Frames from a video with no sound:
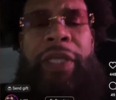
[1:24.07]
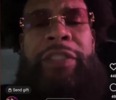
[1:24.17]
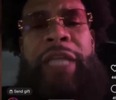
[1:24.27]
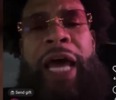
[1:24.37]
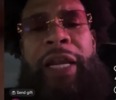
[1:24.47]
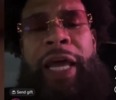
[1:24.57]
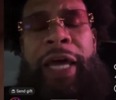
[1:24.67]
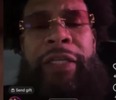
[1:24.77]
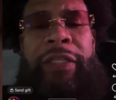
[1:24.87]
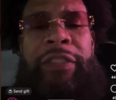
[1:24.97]
Let's not
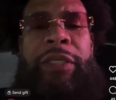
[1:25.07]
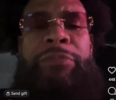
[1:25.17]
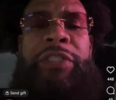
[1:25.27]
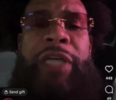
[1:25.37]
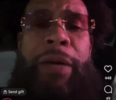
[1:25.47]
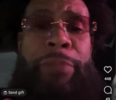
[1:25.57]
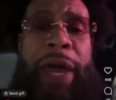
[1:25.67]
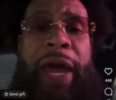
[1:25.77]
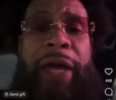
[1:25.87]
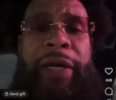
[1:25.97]
let some
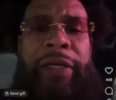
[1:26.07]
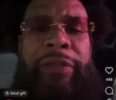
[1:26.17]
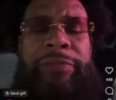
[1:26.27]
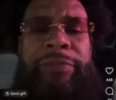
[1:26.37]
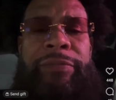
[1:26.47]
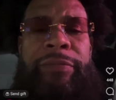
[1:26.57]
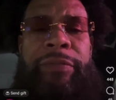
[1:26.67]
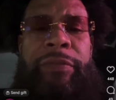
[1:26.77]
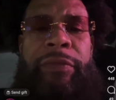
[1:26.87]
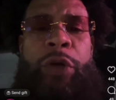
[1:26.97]
scumbag
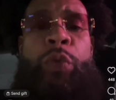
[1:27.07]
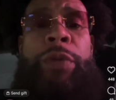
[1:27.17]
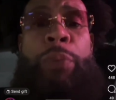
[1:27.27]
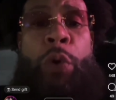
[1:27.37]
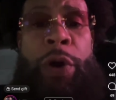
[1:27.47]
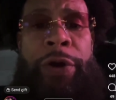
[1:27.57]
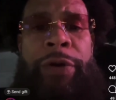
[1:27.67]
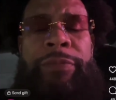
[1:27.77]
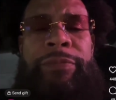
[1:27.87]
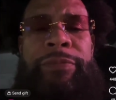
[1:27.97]
reporter